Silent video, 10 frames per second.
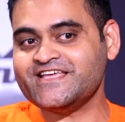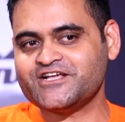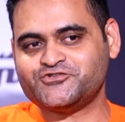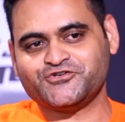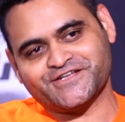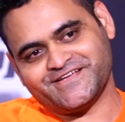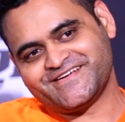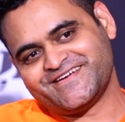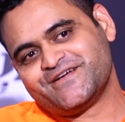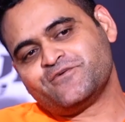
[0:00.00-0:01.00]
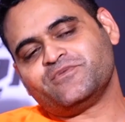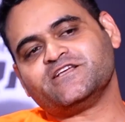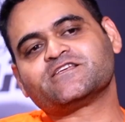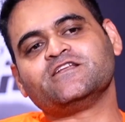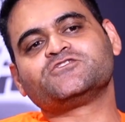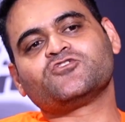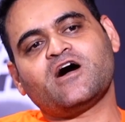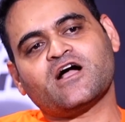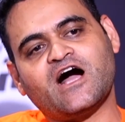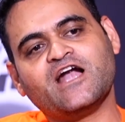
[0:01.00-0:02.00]
Oh, Arjunudukki. Yes. Basically. So,
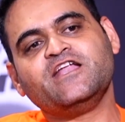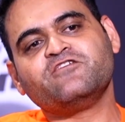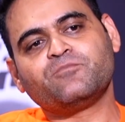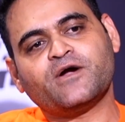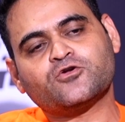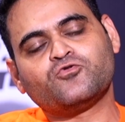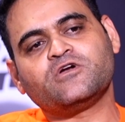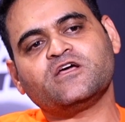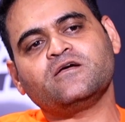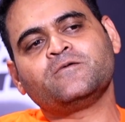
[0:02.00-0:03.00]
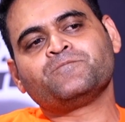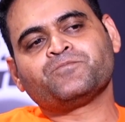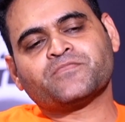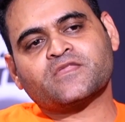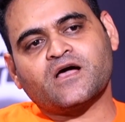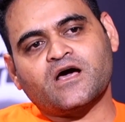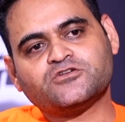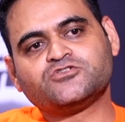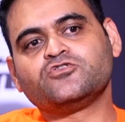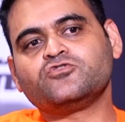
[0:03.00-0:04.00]
Gandivan battukunte,
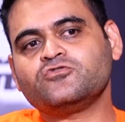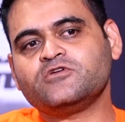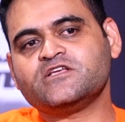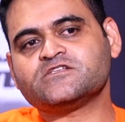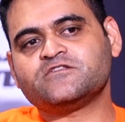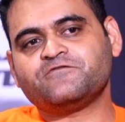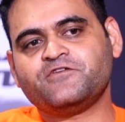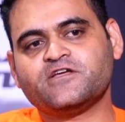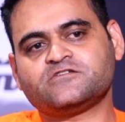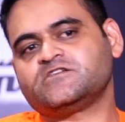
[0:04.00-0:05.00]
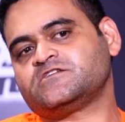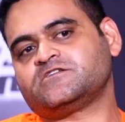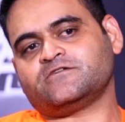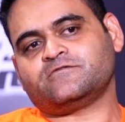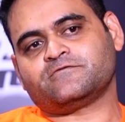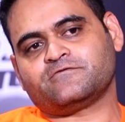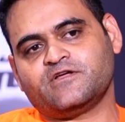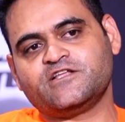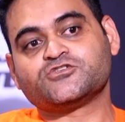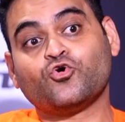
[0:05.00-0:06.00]
Arjunudu, he is the fiercest
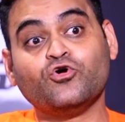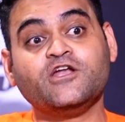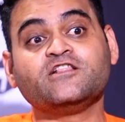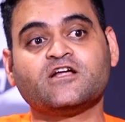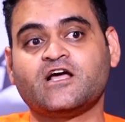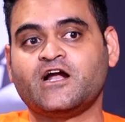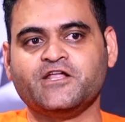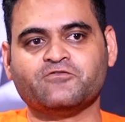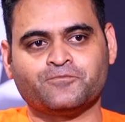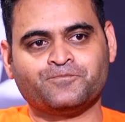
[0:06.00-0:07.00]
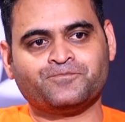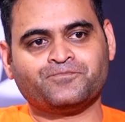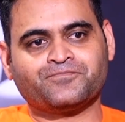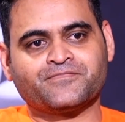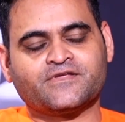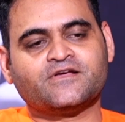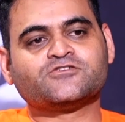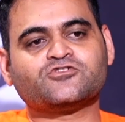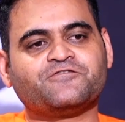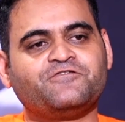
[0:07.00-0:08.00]
when he's holding that Gandivan.
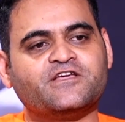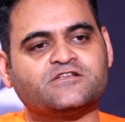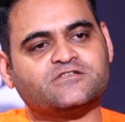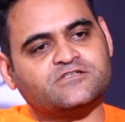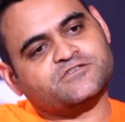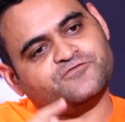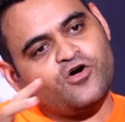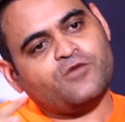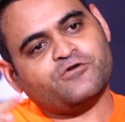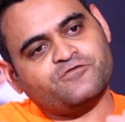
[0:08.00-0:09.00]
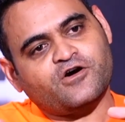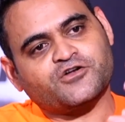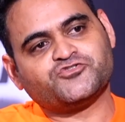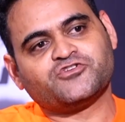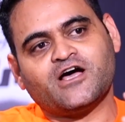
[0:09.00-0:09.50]
So, the fiercest form of Arjuna.